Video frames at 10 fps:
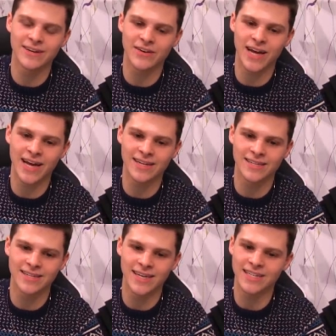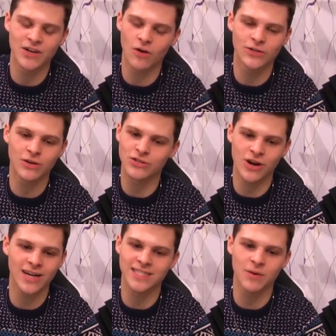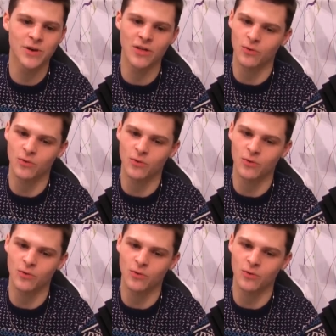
Okay. And don't don't try and tell me